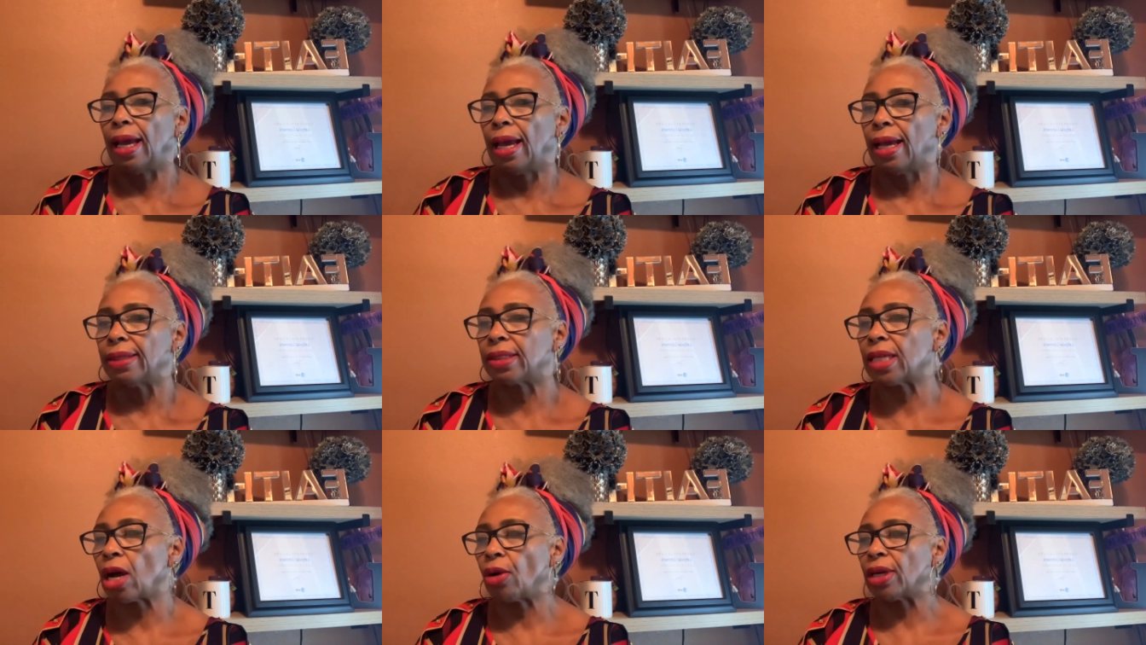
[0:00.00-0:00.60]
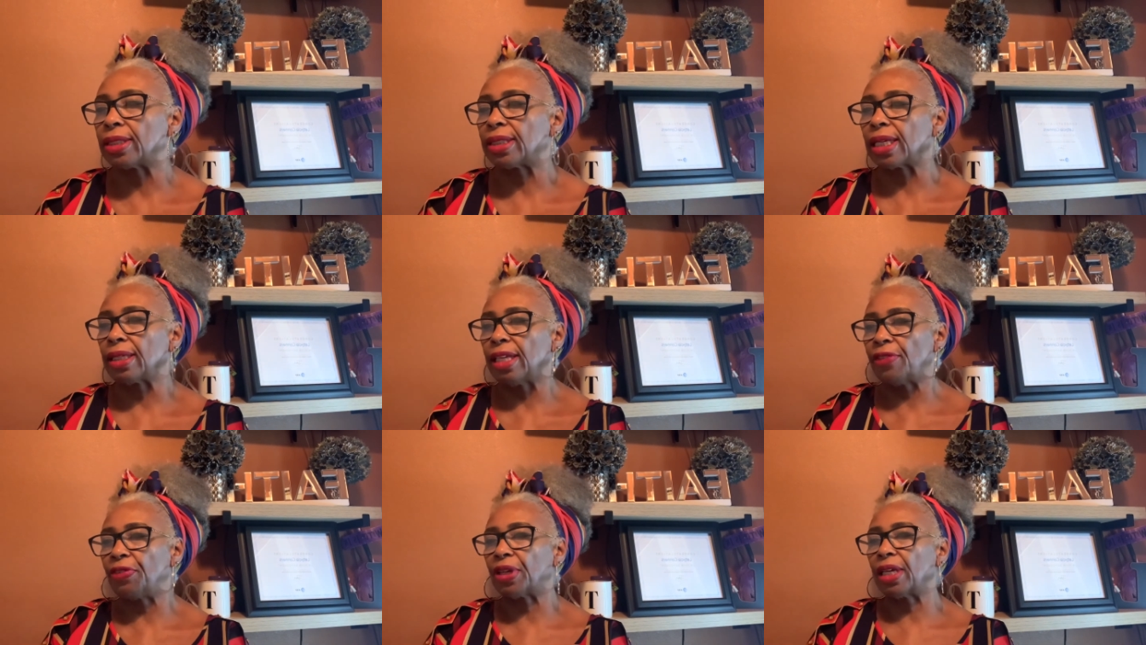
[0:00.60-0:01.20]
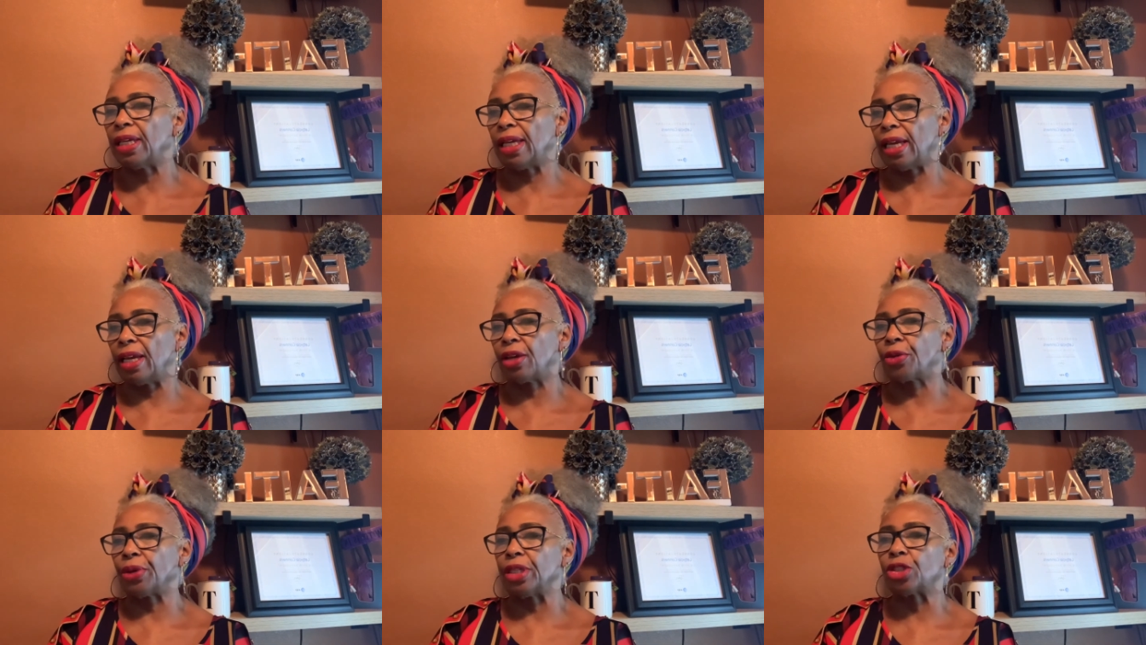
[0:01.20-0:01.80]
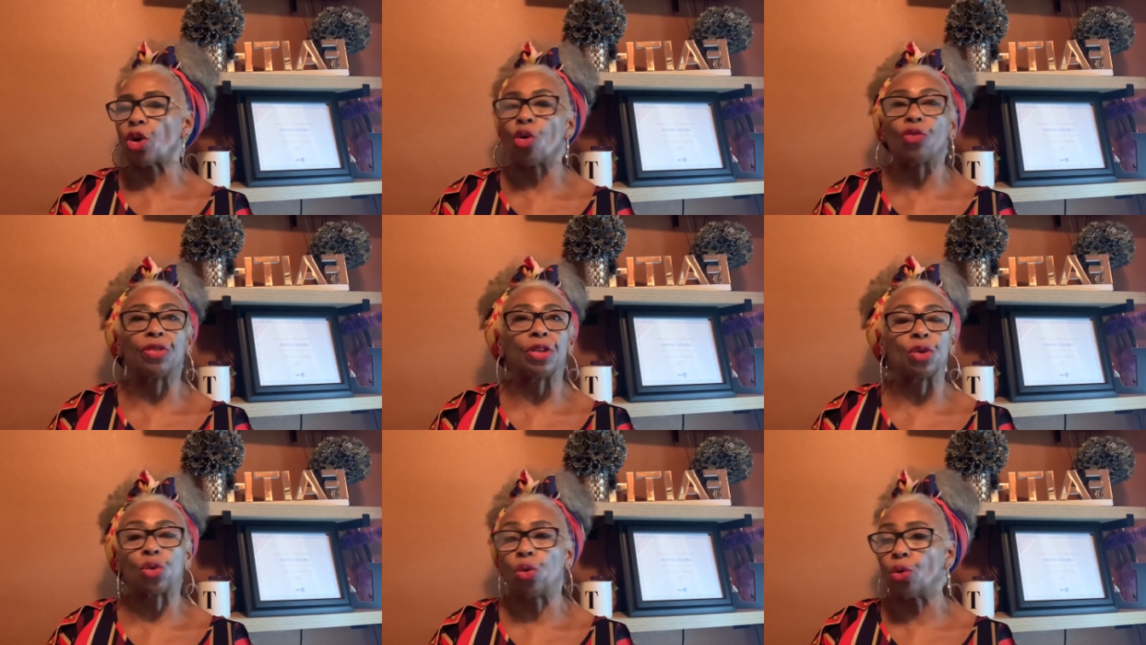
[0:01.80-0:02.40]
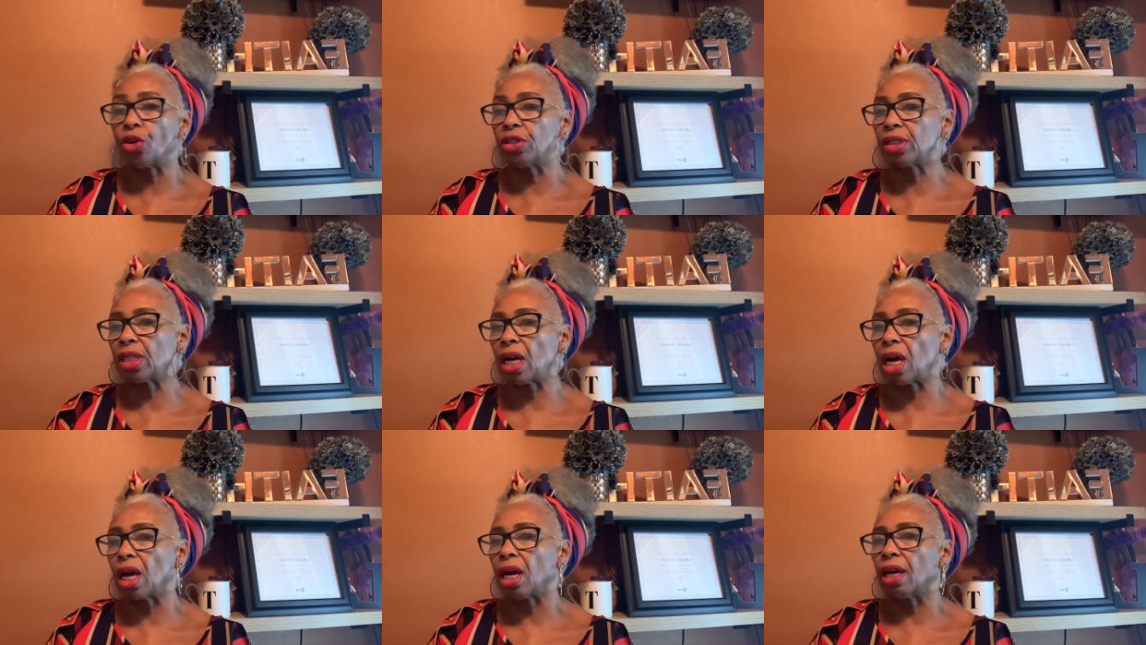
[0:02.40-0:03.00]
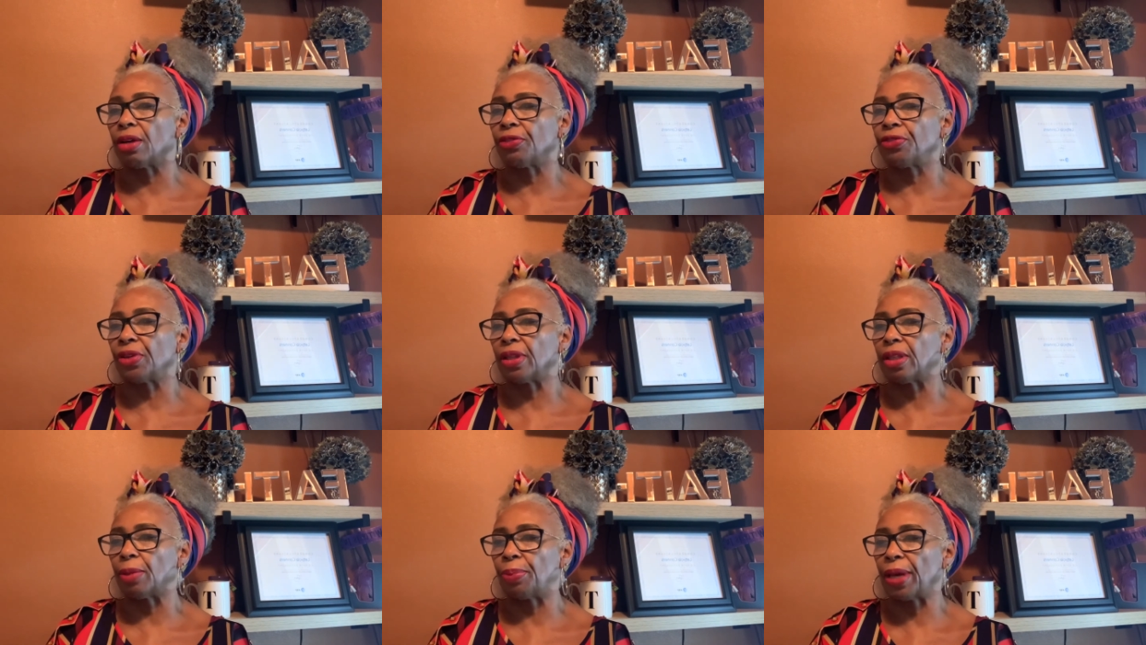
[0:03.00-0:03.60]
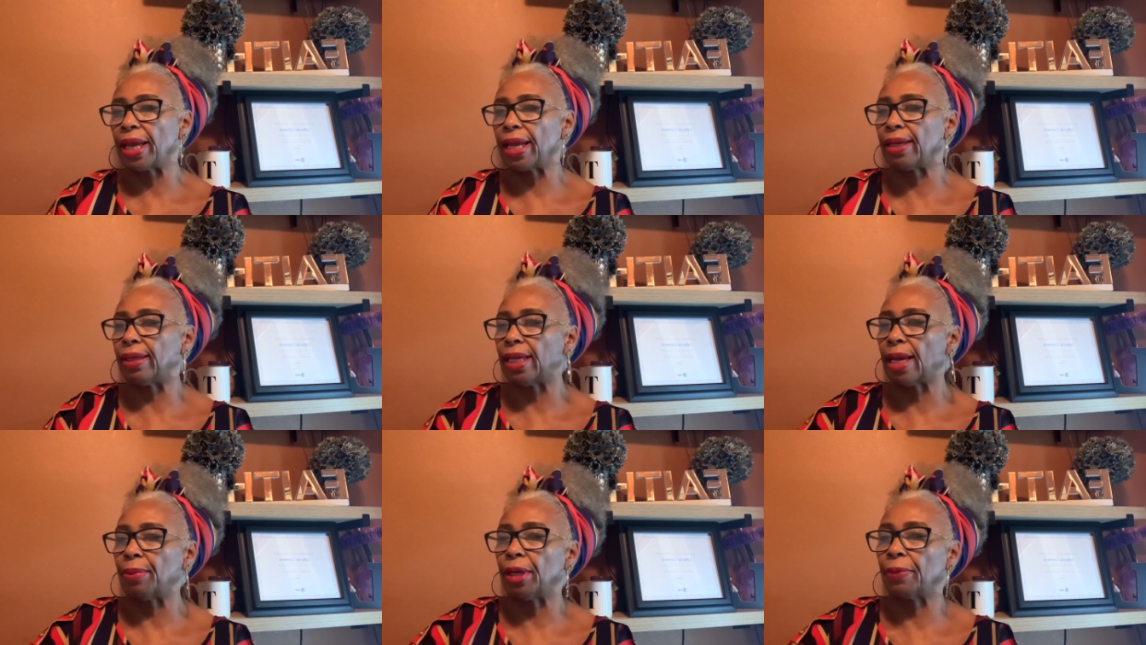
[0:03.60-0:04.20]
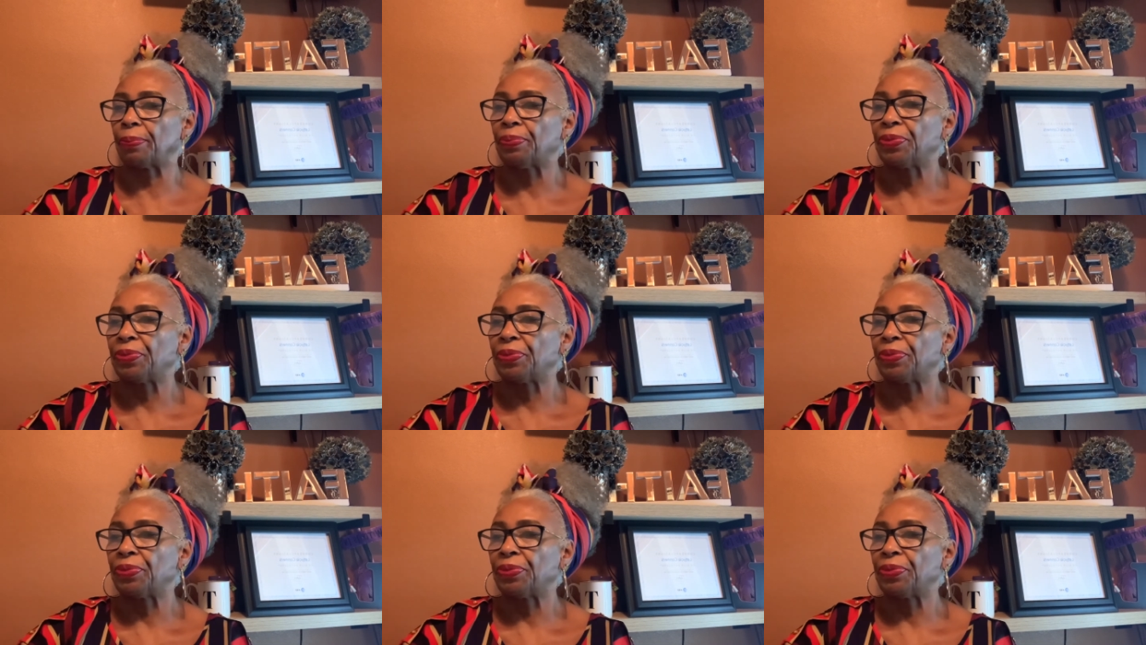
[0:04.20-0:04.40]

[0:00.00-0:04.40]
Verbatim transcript: saw a significant increase over the course of the pandemic.